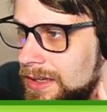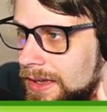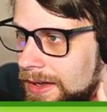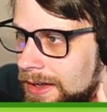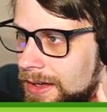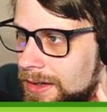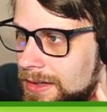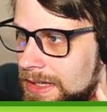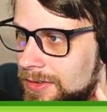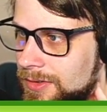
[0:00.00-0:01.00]

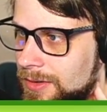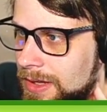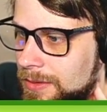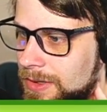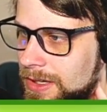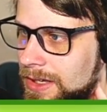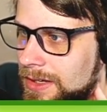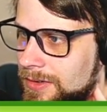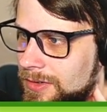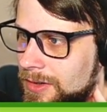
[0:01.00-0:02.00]
And so now we can
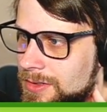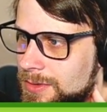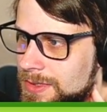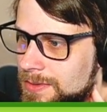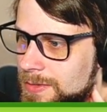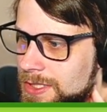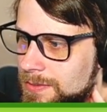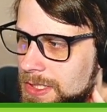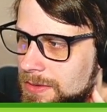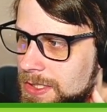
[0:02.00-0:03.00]
kind of start doing some
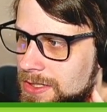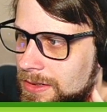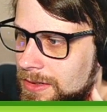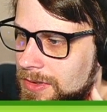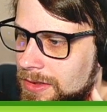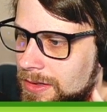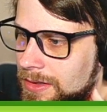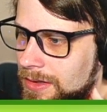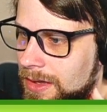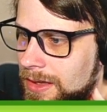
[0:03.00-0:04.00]
chip damage on
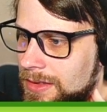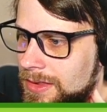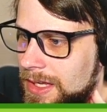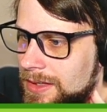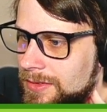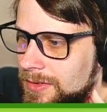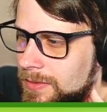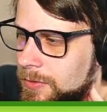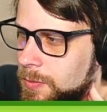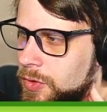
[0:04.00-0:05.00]
everything, and that
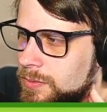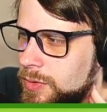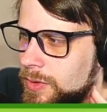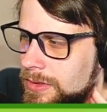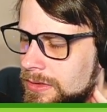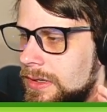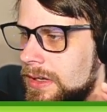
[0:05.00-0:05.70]
seems more important.